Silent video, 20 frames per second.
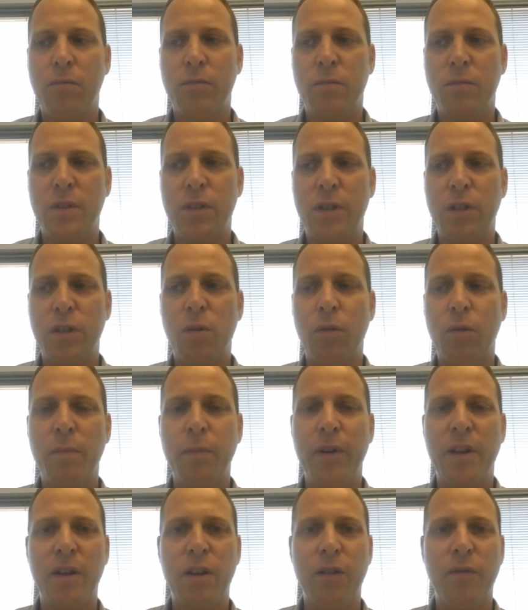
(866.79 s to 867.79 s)
you know,
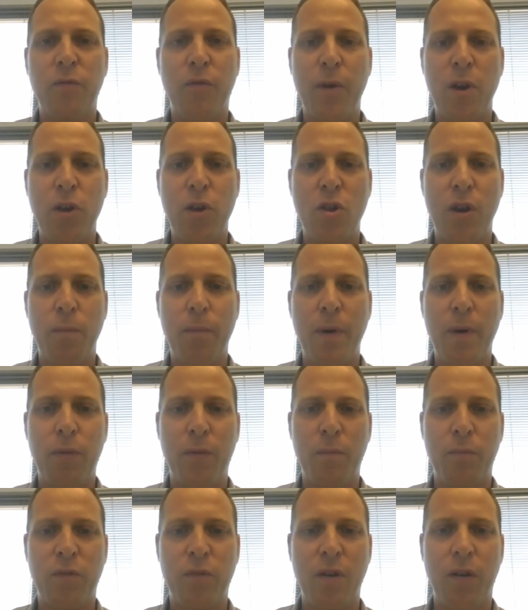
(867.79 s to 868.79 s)
limited information
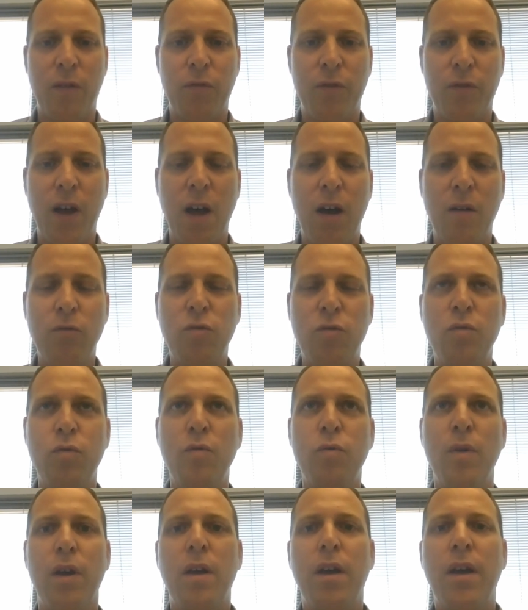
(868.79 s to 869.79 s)
about themselves. How
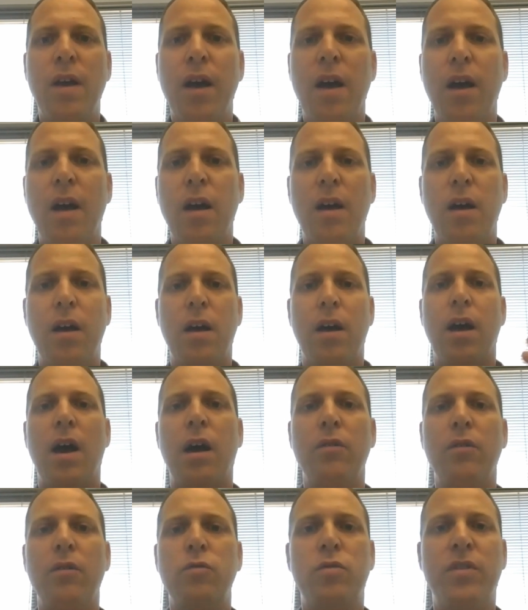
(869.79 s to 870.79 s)
to
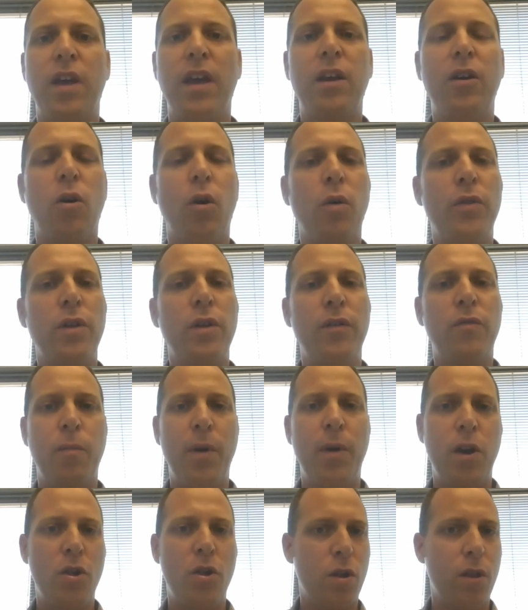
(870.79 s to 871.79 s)
take all the
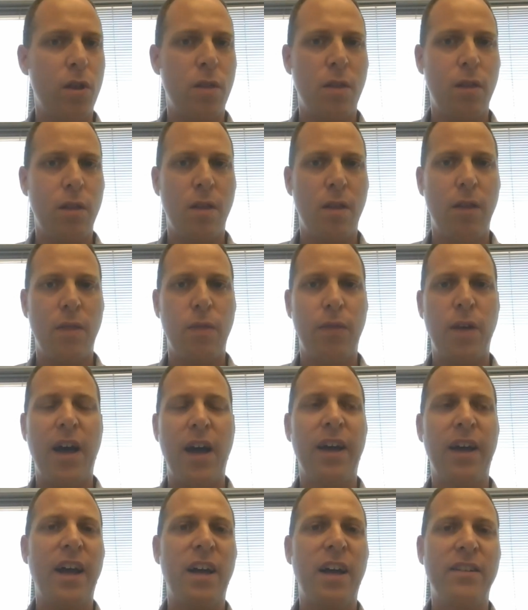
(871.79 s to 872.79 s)
information that
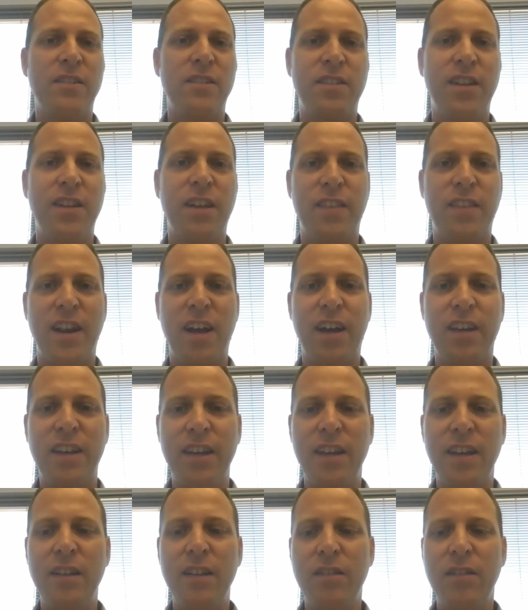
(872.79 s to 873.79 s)
I understand that I
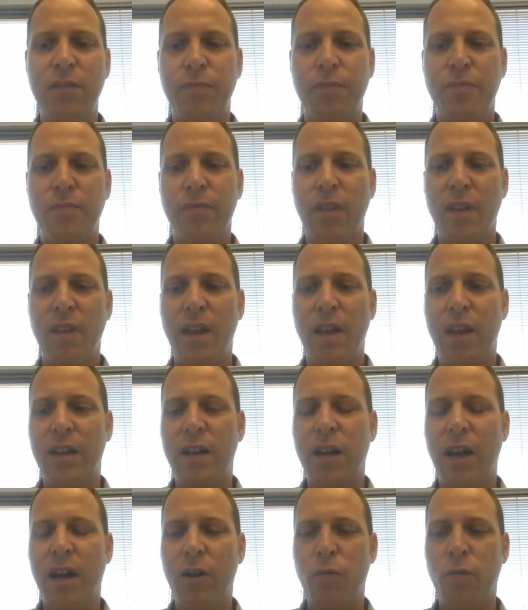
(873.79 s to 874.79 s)
need and
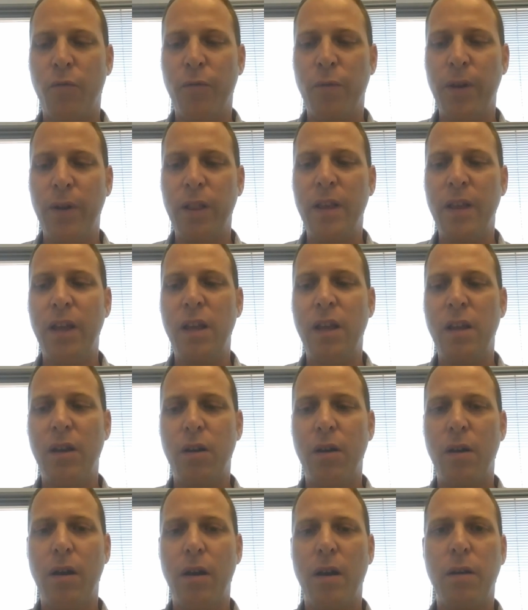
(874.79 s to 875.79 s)
kind of
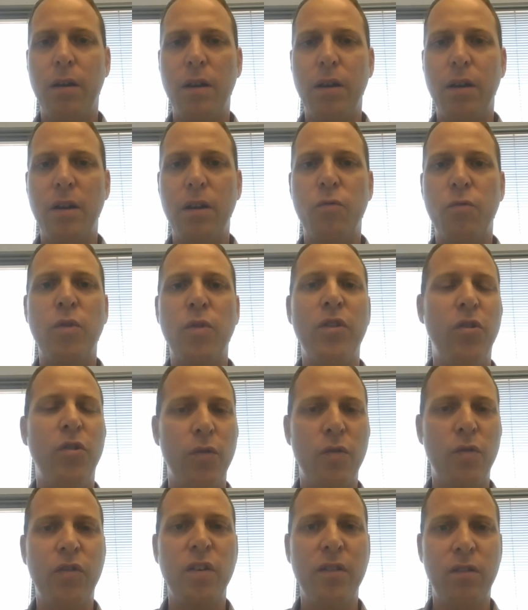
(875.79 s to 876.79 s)
really
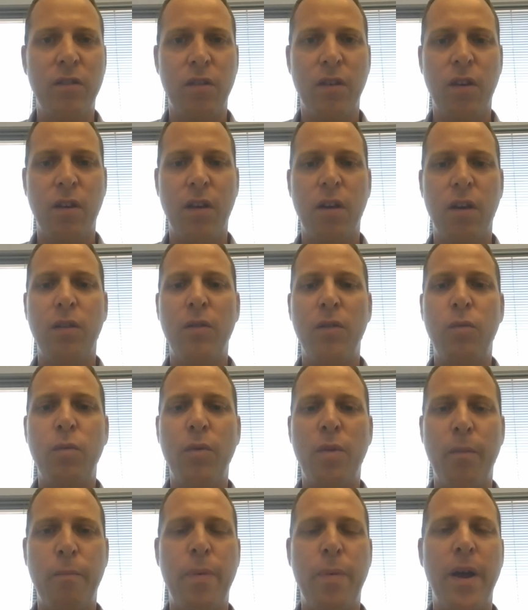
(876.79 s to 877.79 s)
reduce it to
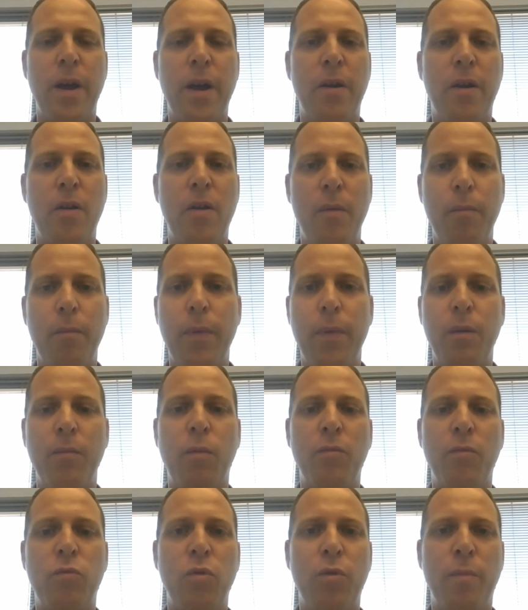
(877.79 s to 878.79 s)
the bare
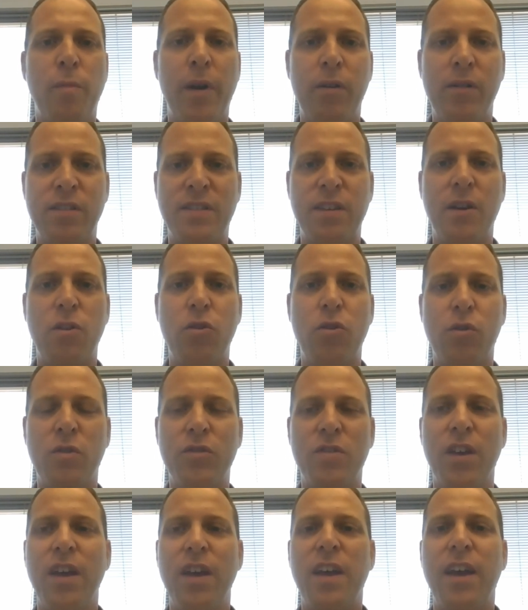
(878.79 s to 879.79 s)
minimum, to the bare
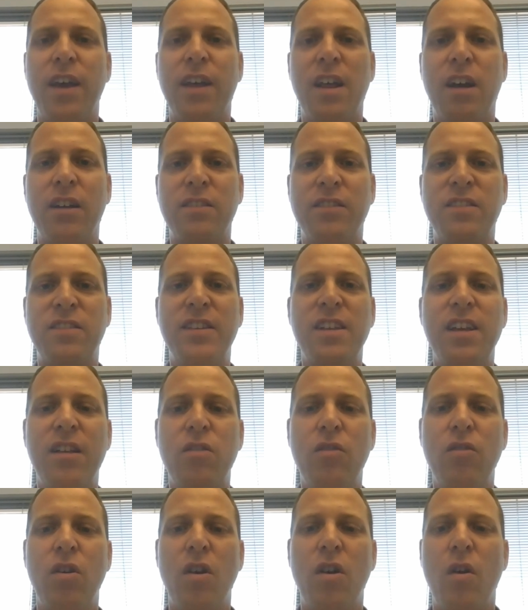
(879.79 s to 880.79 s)
essentials, and
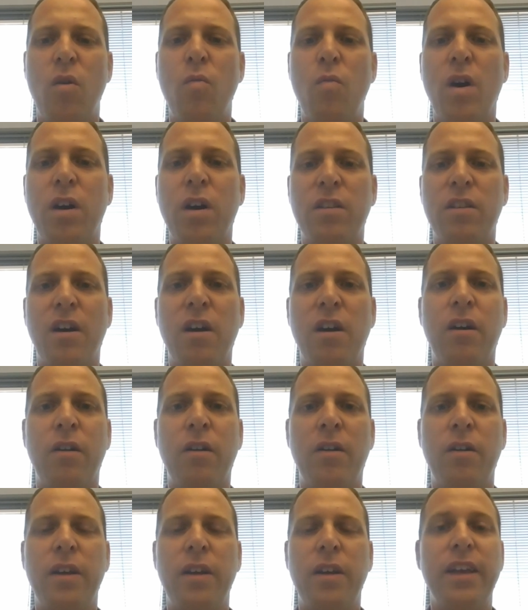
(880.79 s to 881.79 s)
understand what
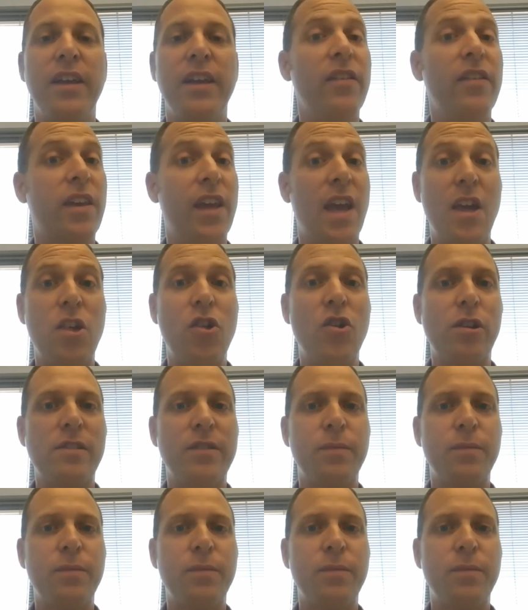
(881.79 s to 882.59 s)
are indications.